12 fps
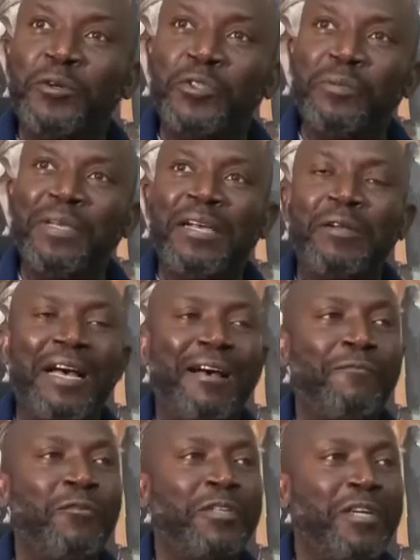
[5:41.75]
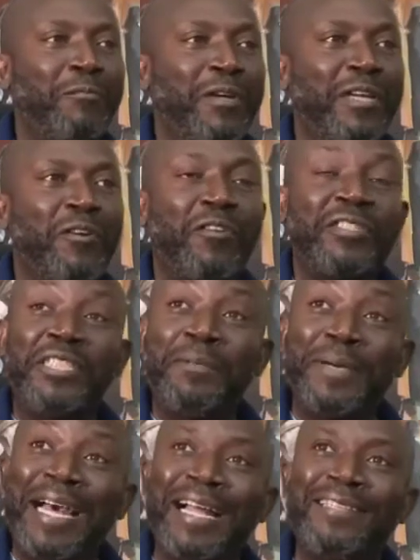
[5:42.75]
but you may have what they call
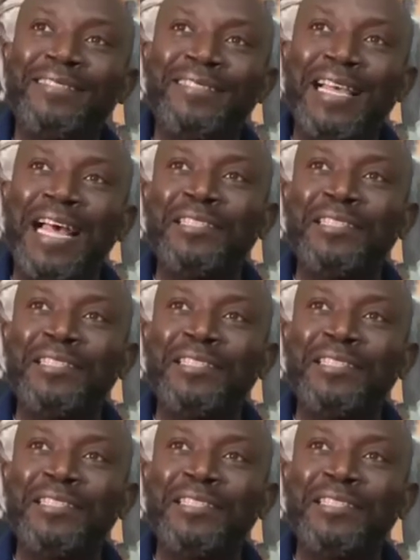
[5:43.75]
cheap arts,